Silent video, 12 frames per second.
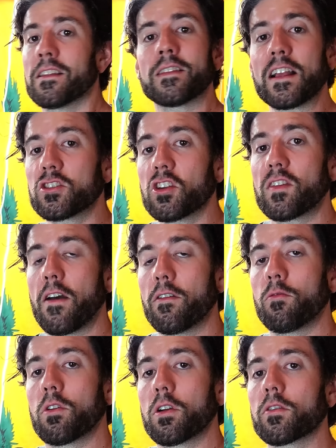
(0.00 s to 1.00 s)
That's just
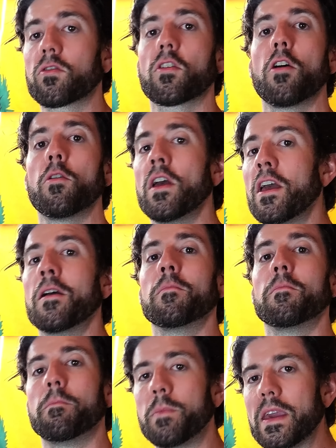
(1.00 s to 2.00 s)
how it works. So
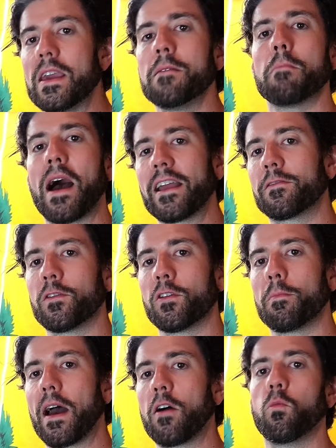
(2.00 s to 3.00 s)
be mindful
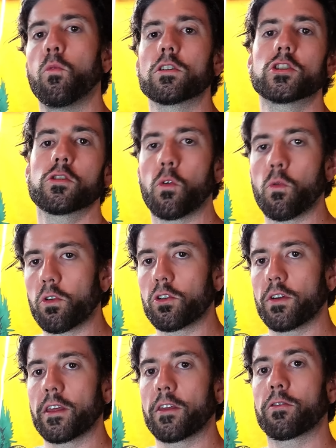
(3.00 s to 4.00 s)
about what you're
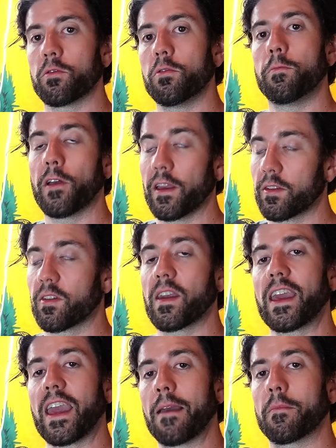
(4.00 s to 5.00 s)
ordering through places
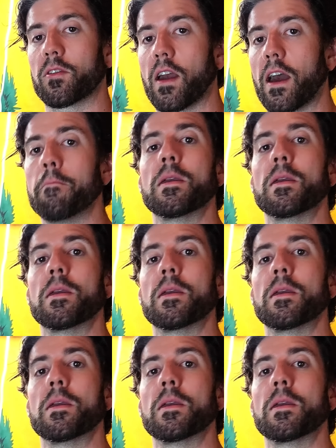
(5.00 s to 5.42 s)
like Amazon.